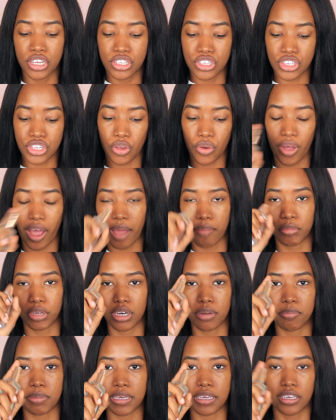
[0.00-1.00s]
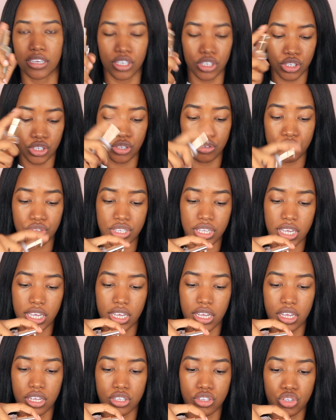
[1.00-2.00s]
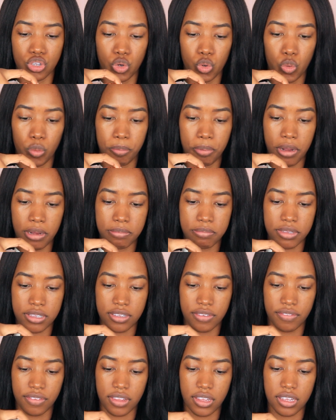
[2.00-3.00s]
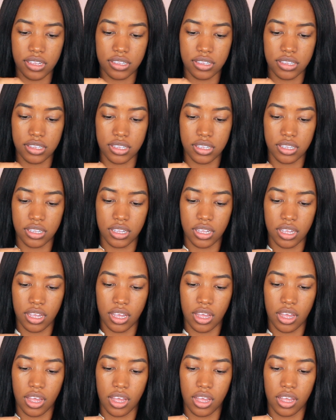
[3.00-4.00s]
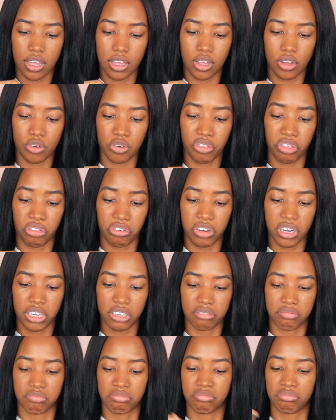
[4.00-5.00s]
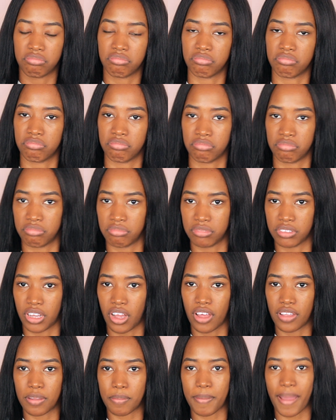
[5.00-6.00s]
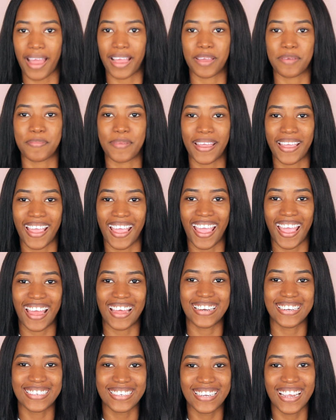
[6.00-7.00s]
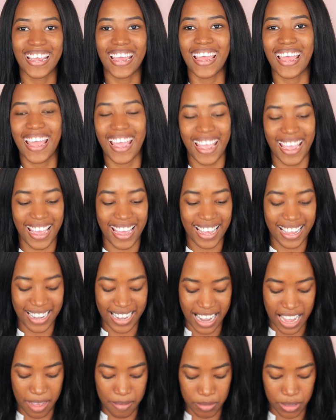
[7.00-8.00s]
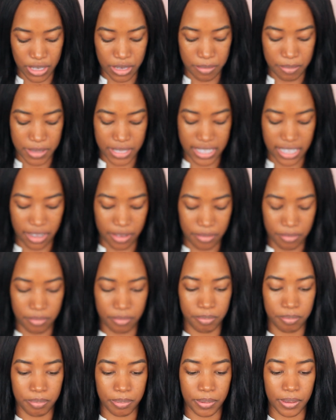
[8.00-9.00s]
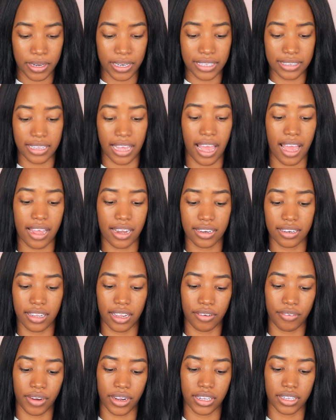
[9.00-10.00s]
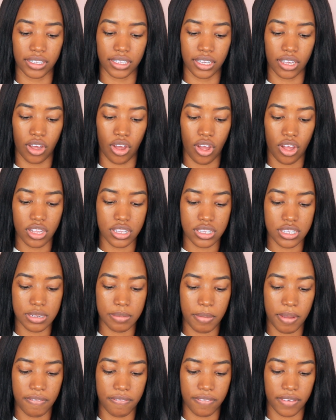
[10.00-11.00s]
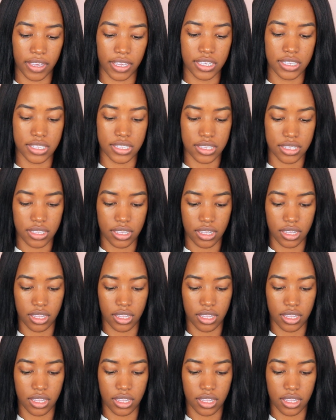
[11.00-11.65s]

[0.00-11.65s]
So I'm gonna be using 2 pumps of this, or 3, on the back of my hand, and I'm gonna be putting that directly onto my face.